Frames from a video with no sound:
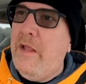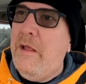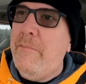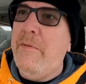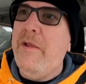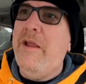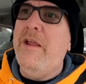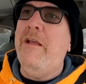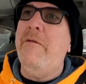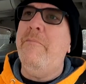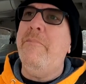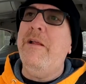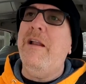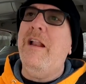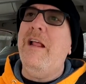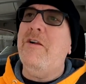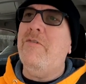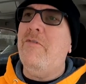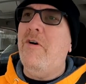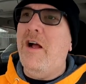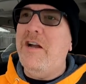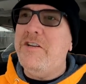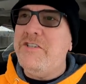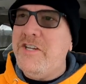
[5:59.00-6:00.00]
it'd be
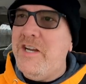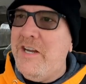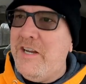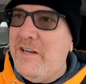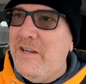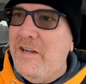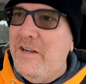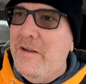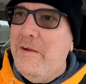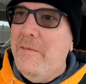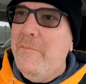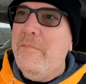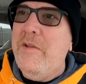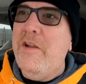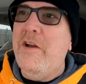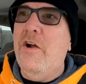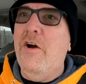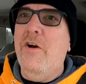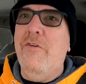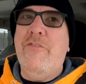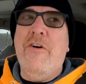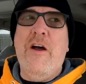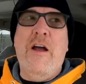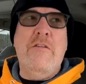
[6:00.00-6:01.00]
like watching, you
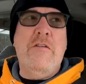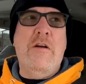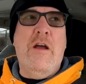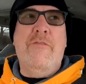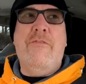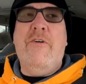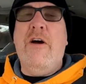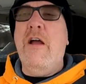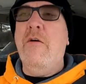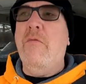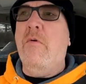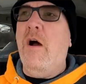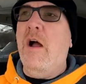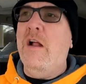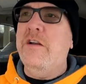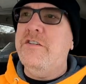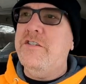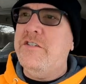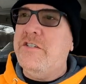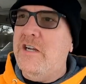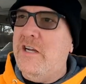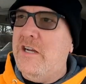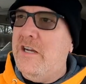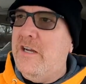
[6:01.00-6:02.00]
know, if I watched